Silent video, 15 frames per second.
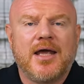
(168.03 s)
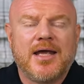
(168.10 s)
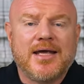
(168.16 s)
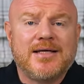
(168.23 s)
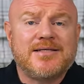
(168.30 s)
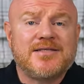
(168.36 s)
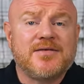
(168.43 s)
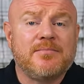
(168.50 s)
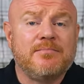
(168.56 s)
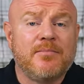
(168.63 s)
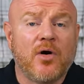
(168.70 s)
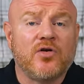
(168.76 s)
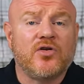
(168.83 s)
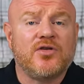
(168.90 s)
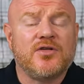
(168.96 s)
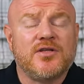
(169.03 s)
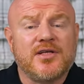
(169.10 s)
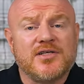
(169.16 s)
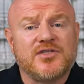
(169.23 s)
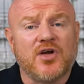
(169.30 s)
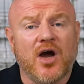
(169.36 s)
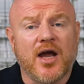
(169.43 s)
is some modern
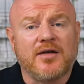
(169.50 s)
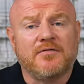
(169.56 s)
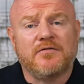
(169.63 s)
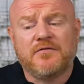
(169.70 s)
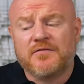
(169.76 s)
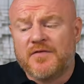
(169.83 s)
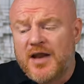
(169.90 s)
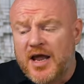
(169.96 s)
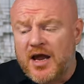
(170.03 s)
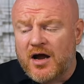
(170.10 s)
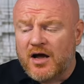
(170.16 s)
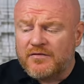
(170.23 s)
design flair.